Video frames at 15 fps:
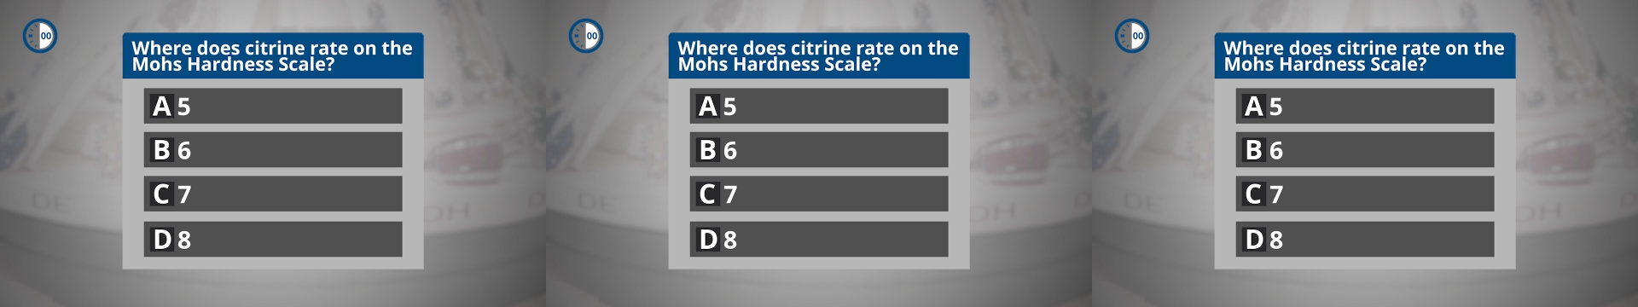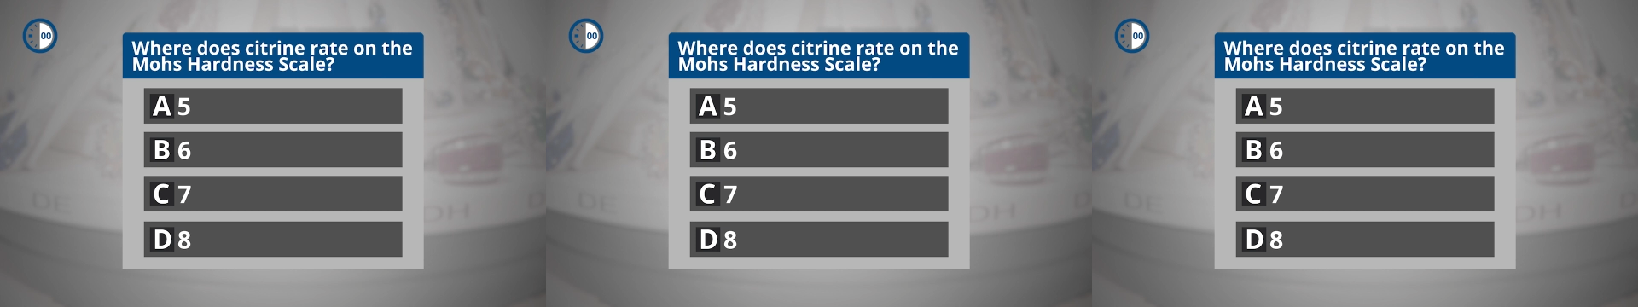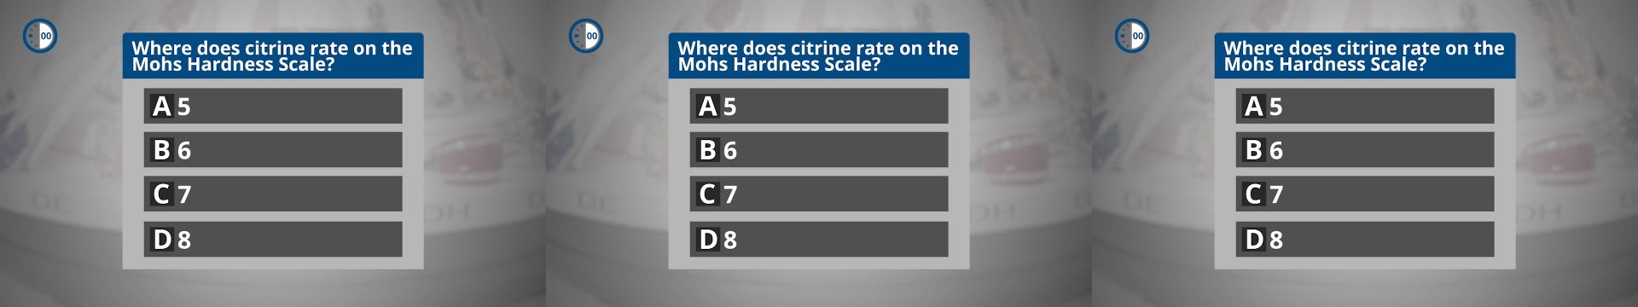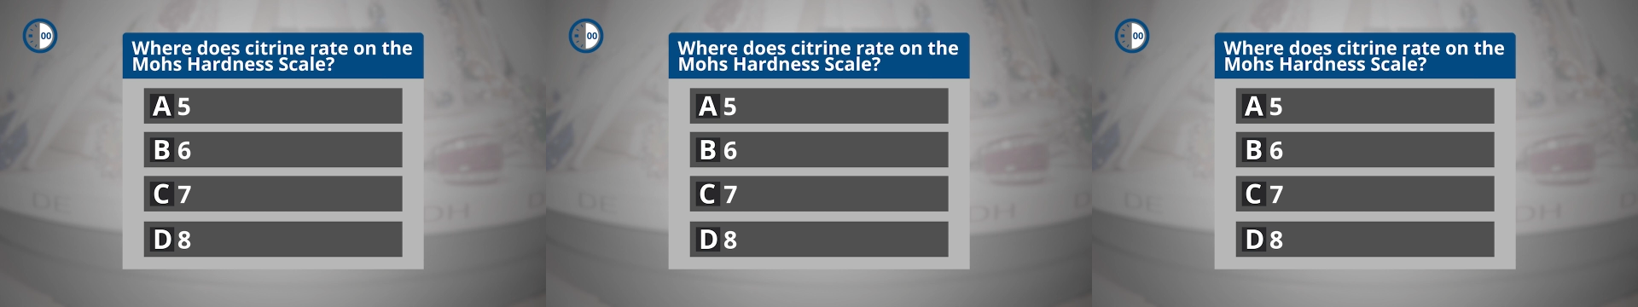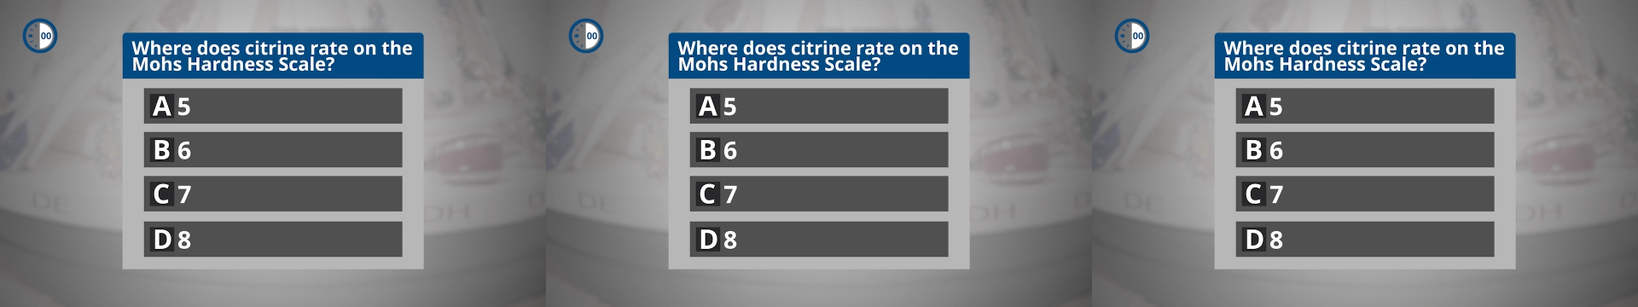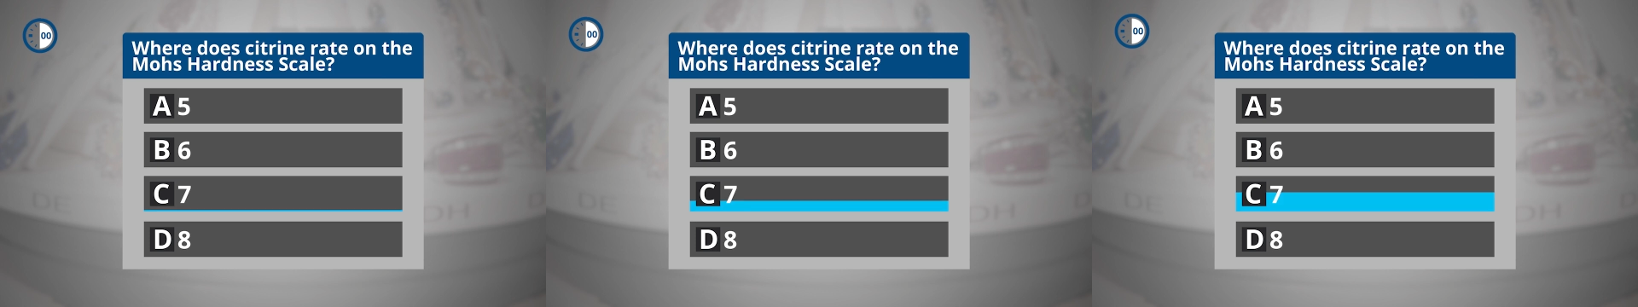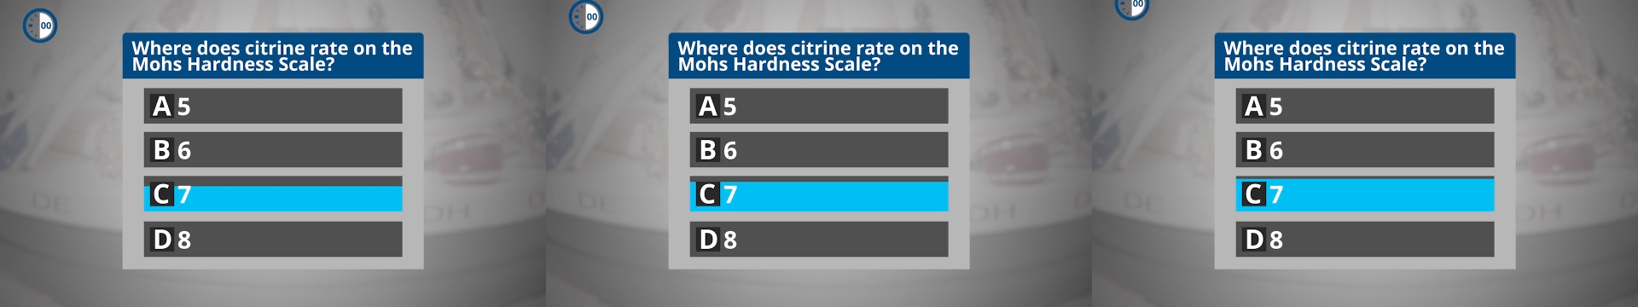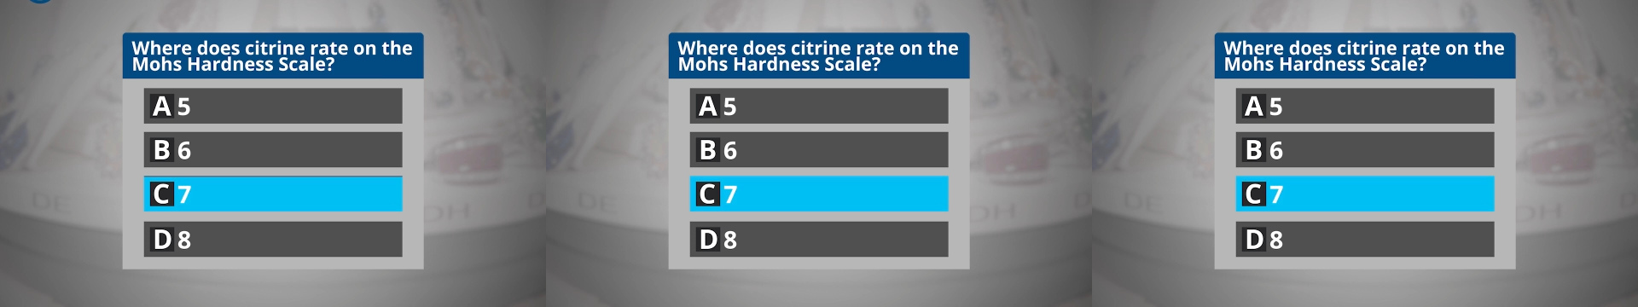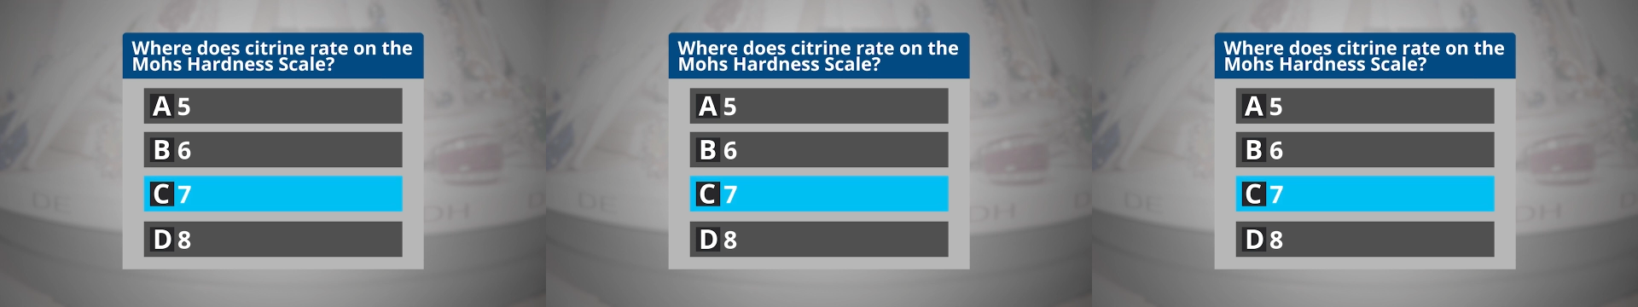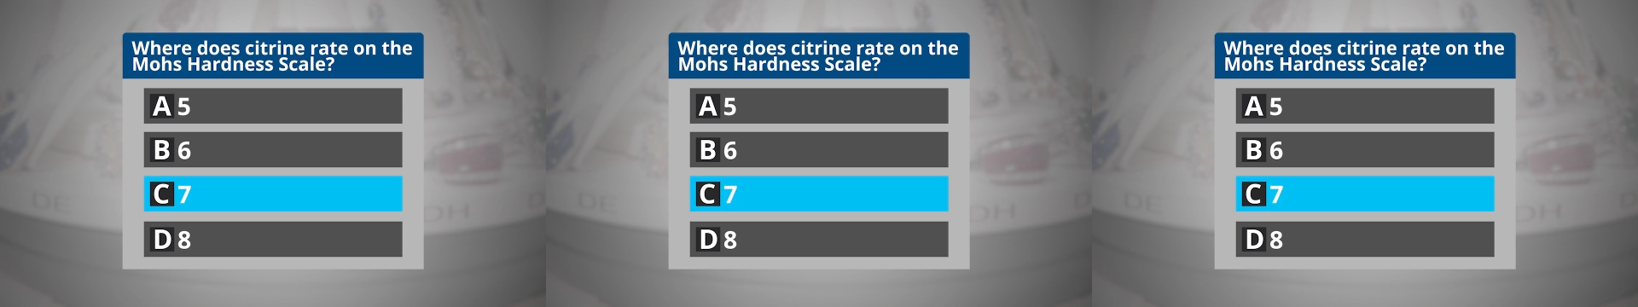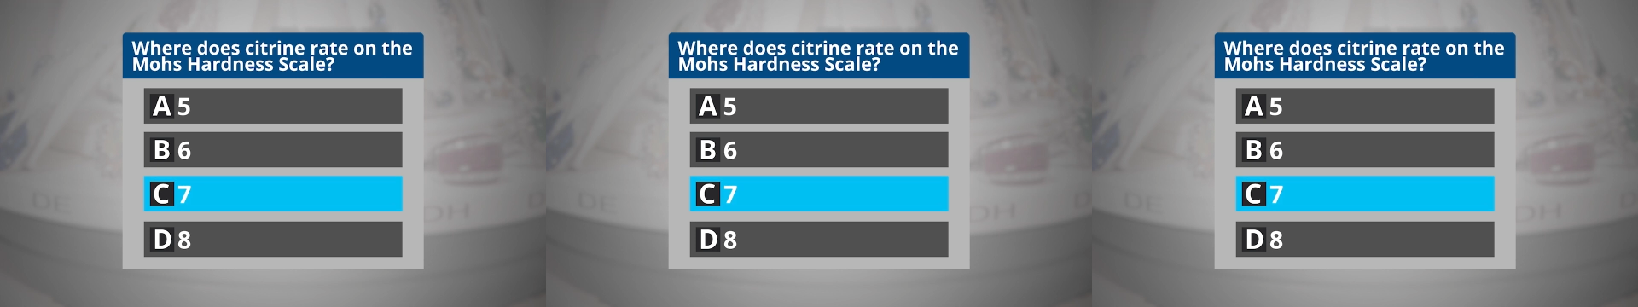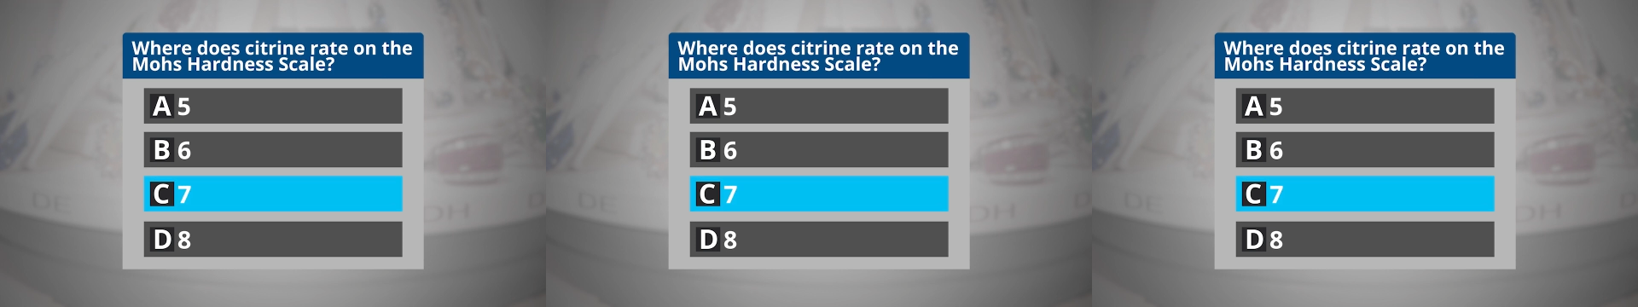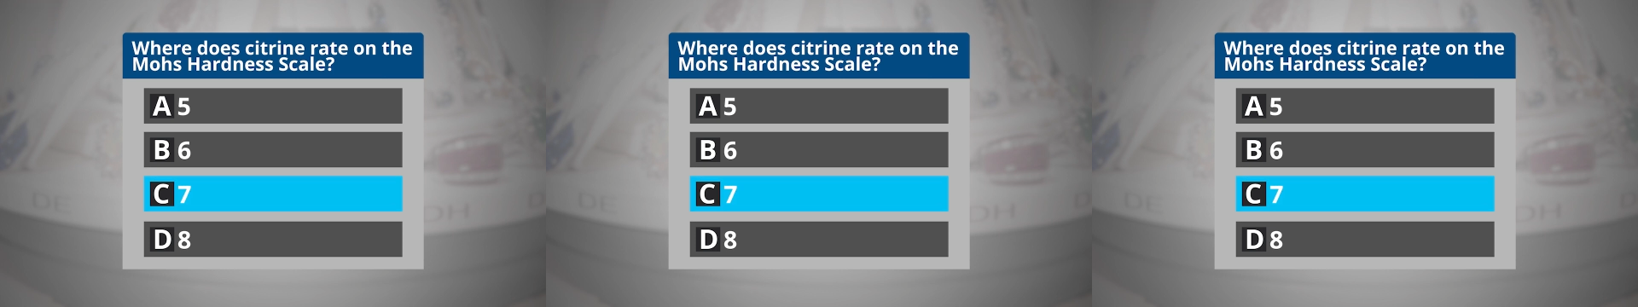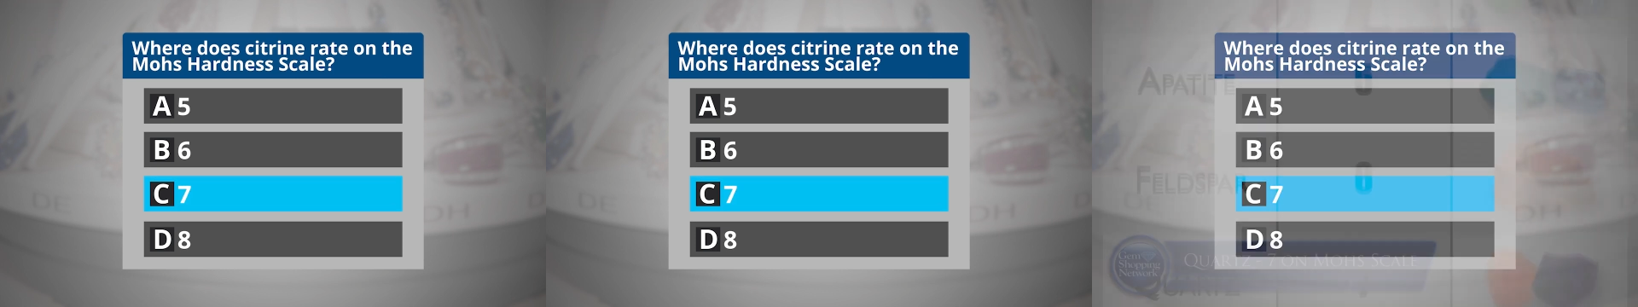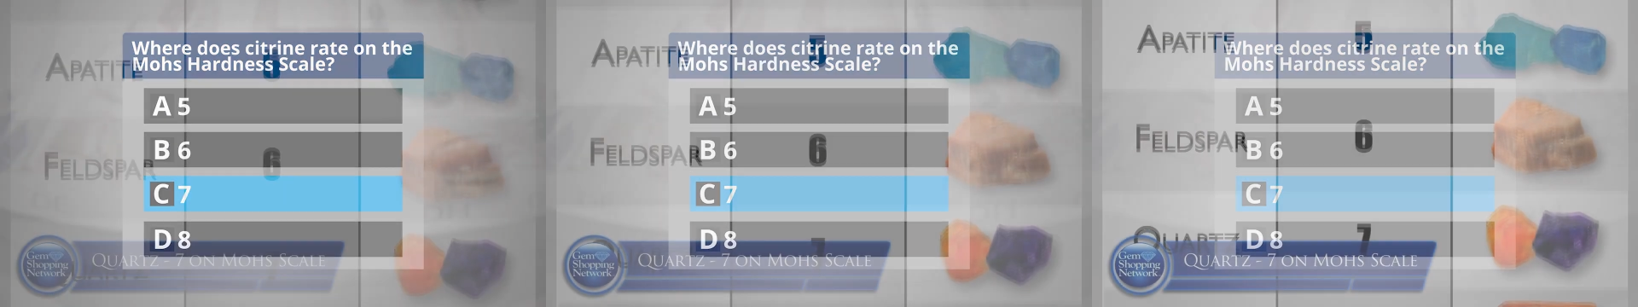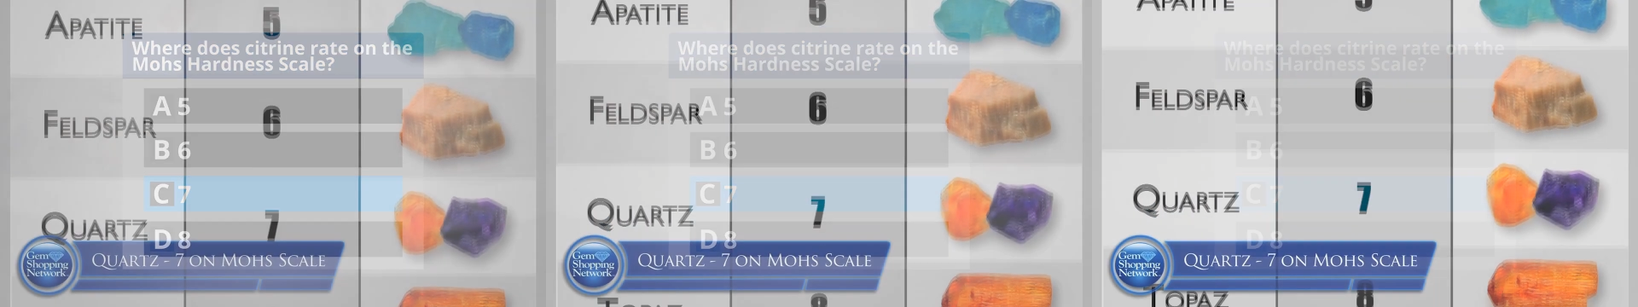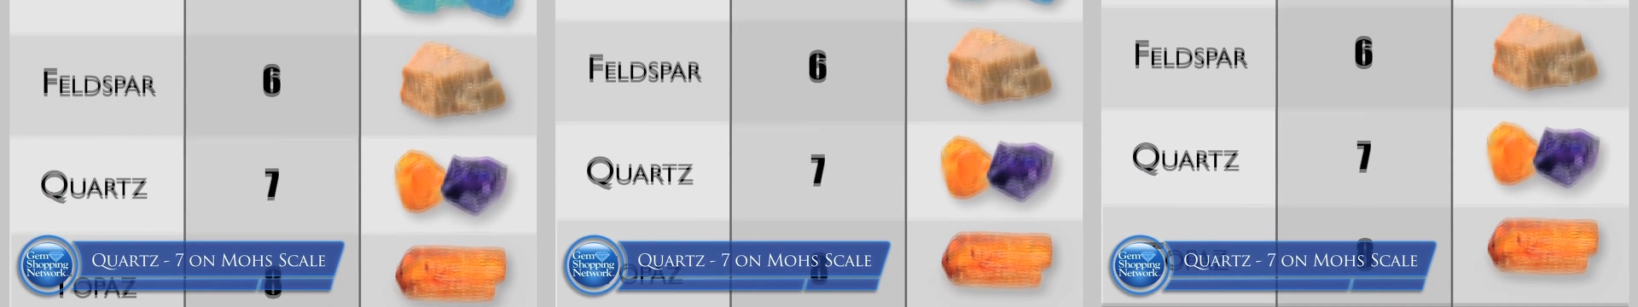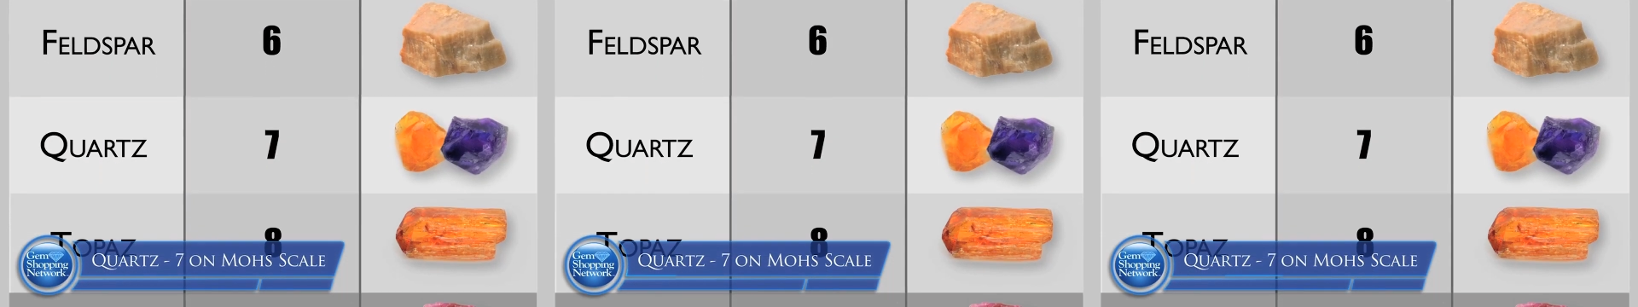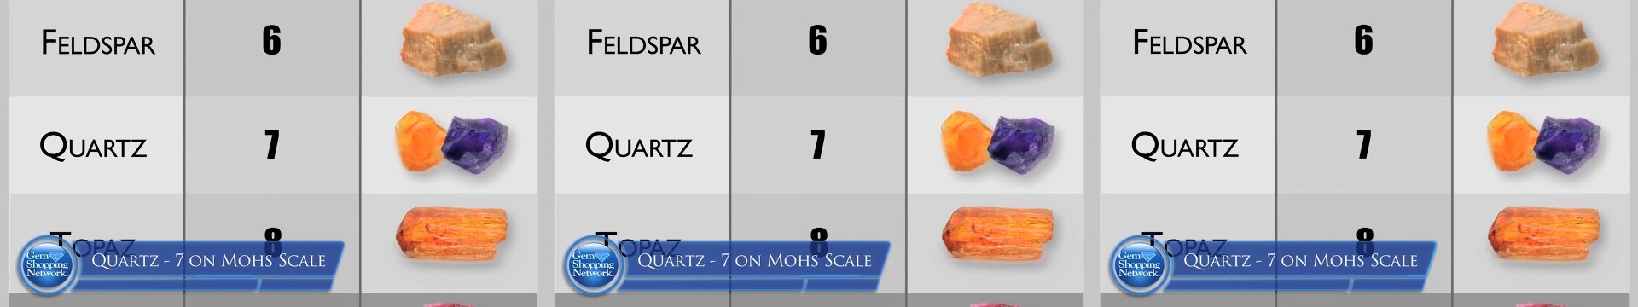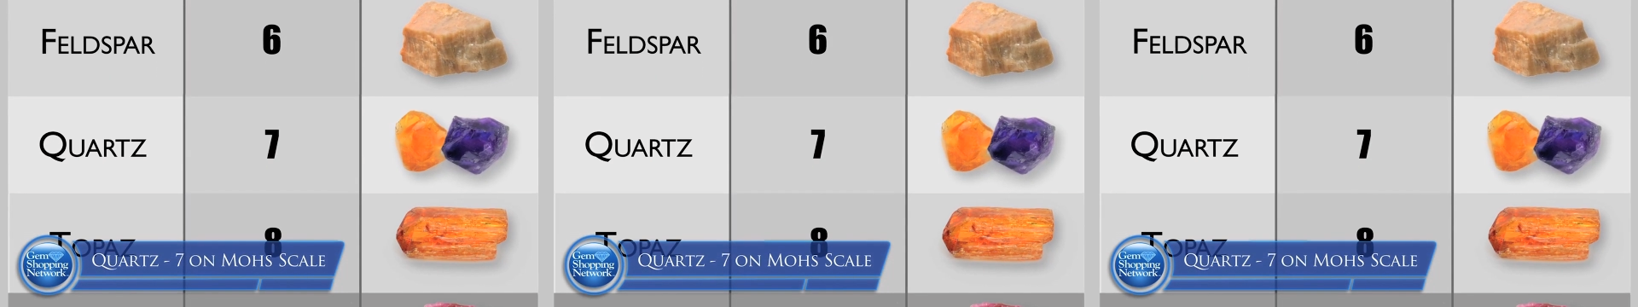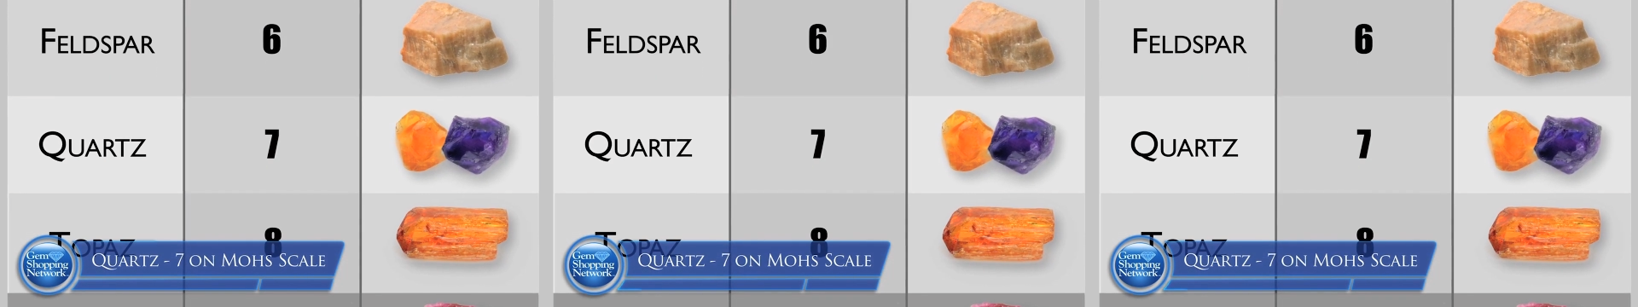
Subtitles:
Nobody's mouth can be seen.